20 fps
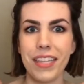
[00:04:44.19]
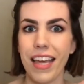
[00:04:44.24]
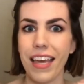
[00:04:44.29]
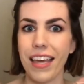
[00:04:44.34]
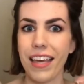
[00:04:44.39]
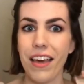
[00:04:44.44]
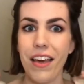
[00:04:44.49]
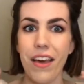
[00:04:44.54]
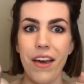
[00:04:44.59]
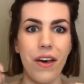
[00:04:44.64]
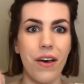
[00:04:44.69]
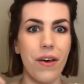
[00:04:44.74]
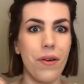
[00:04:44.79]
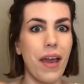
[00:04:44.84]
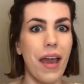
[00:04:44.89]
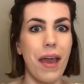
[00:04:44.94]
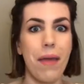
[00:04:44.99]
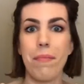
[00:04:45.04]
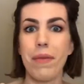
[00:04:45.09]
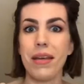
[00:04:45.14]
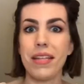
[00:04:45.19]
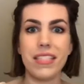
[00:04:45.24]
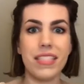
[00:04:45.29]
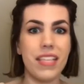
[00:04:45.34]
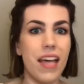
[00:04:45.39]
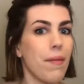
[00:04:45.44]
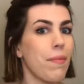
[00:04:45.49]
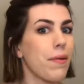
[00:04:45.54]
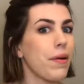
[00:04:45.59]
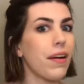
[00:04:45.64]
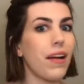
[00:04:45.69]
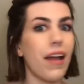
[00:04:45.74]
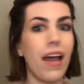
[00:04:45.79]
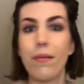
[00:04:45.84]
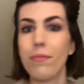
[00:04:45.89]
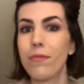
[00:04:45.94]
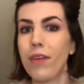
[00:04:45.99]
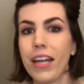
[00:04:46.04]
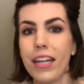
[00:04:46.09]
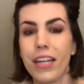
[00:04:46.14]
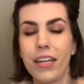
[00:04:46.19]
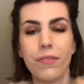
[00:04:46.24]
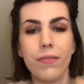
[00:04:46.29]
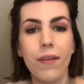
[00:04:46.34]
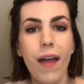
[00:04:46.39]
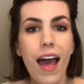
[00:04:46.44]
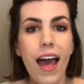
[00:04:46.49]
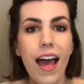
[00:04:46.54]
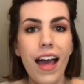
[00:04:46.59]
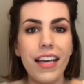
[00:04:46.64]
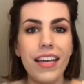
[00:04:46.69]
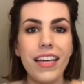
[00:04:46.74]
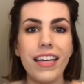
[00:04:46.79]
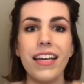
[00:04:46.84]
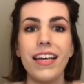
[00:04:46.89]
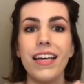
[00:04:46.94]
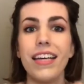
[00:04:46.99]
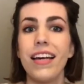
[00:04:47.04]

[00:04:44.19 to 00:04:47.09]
Like, okay, midsummer, I'm ready to rock.